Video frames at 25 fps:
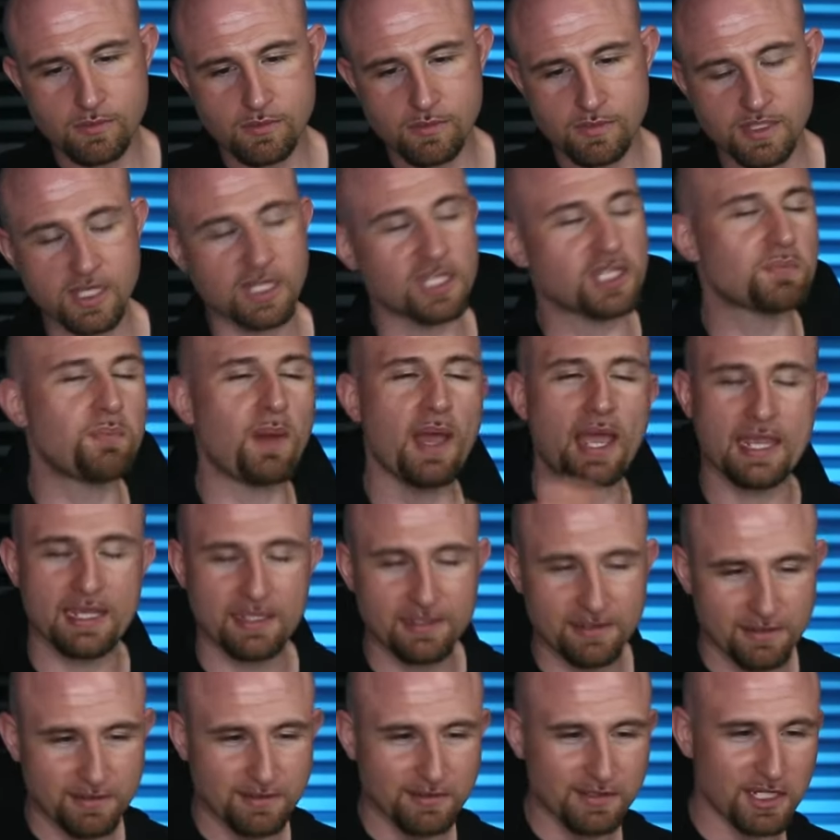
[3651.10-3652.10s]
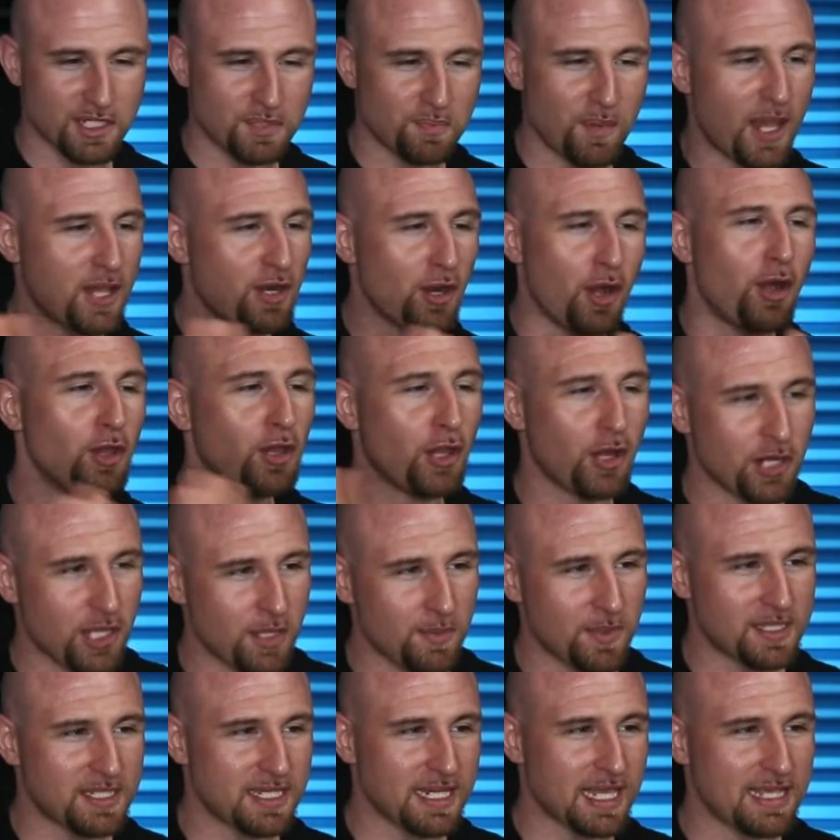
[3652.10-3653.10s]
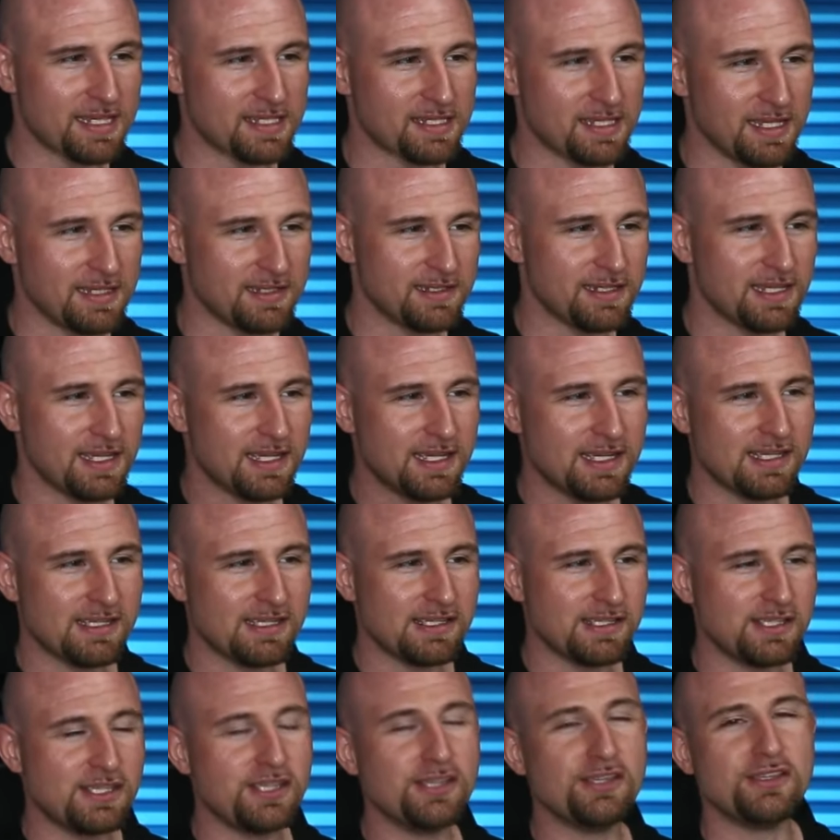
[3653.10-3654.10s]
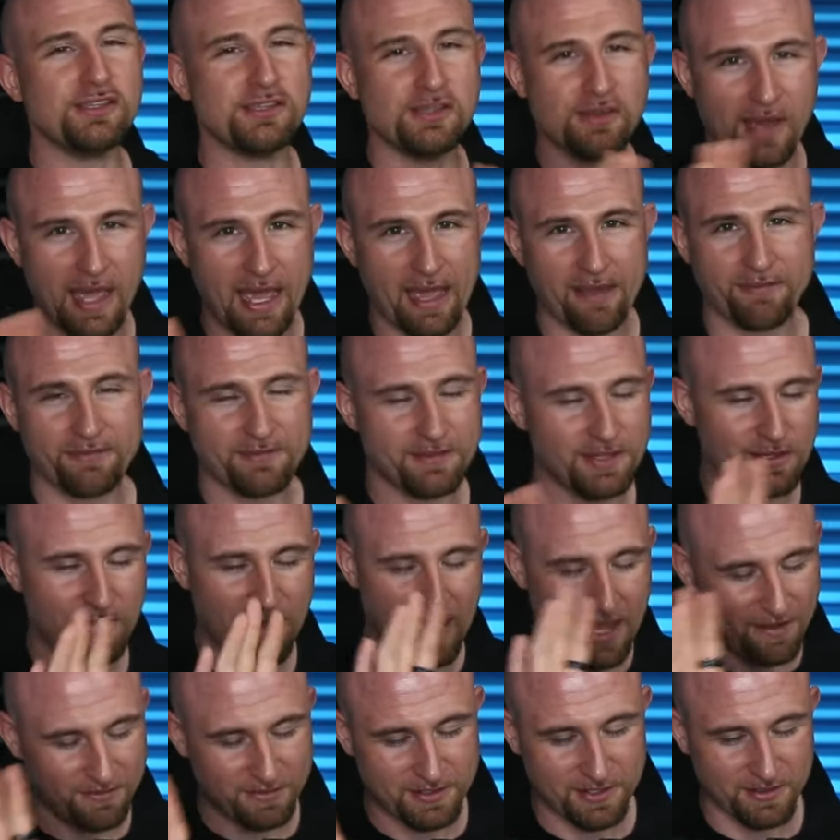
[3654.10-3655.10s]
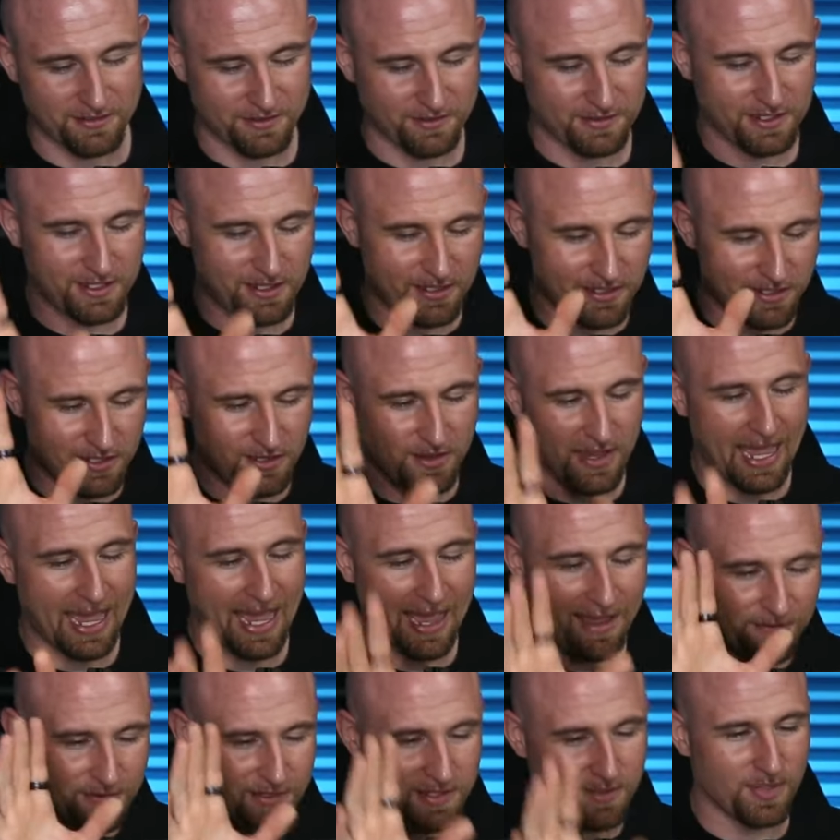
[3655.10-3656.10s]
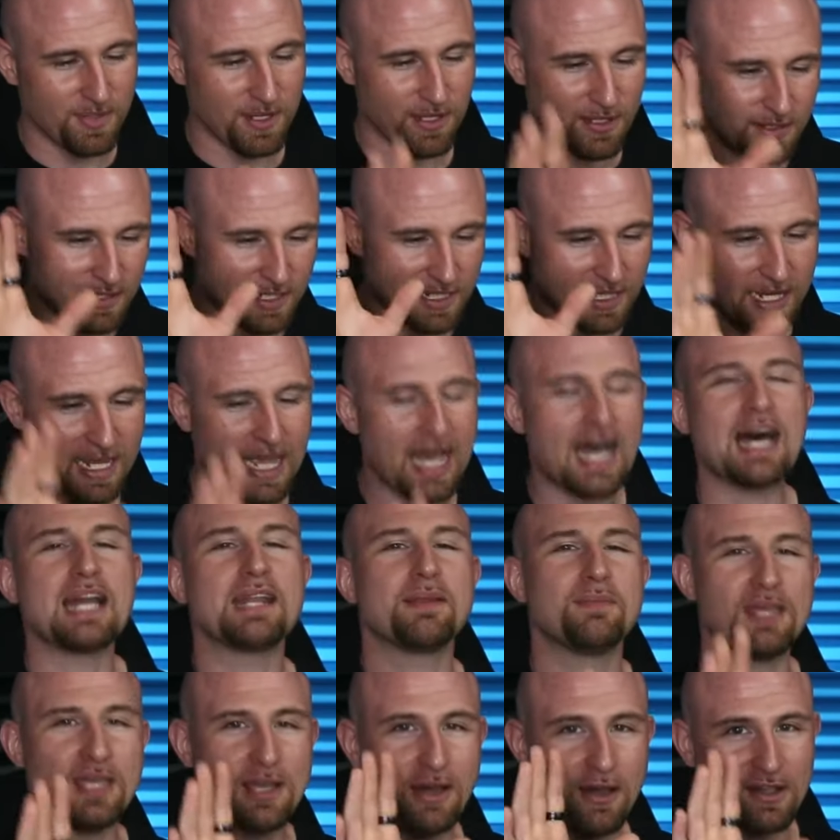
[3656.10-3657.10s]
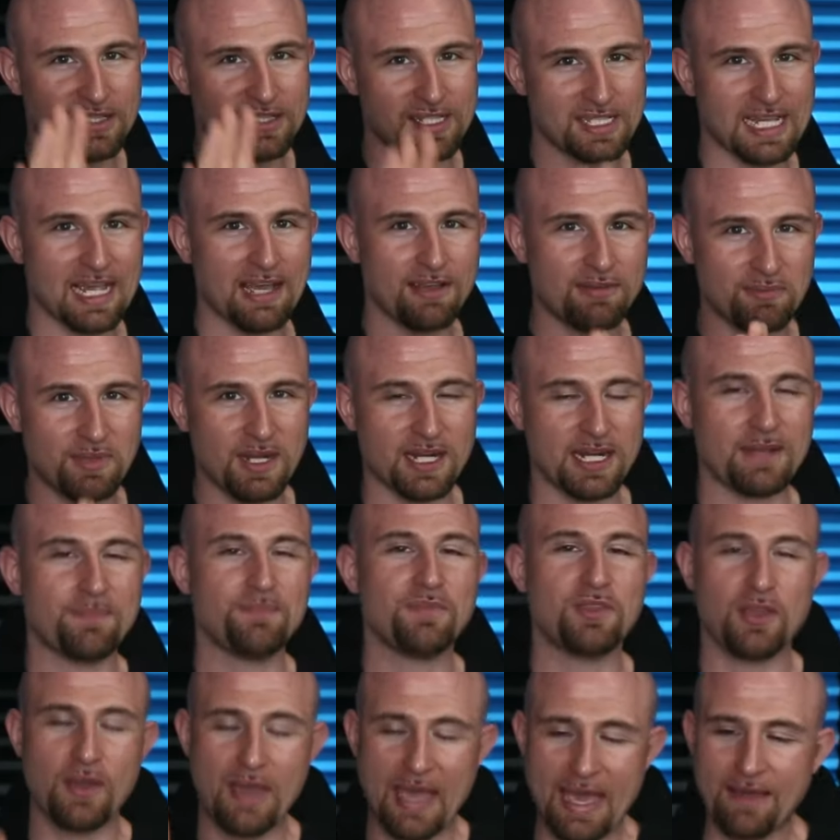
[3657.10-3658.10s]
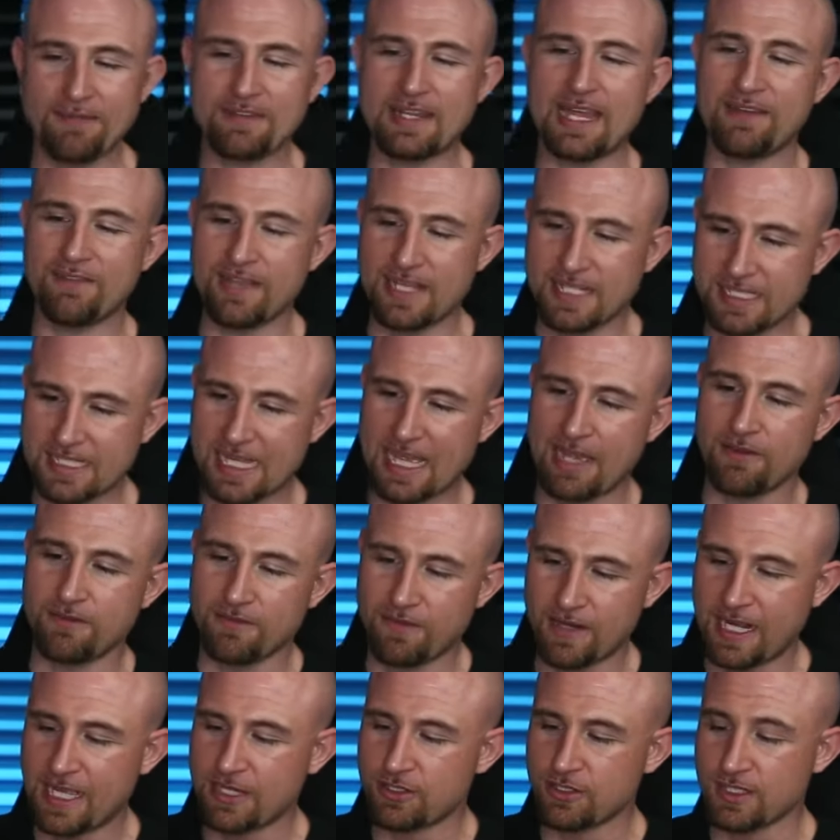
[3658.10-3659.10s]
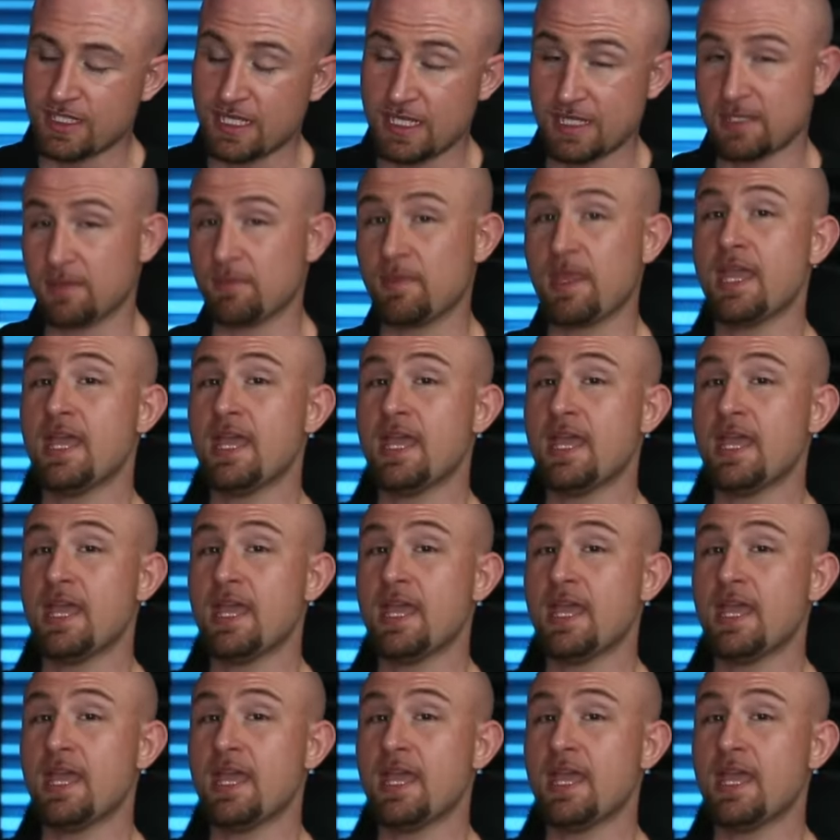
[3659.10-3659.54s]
despite all arguments against it, you have to build an economy on sound money. You have to have a sound financial system.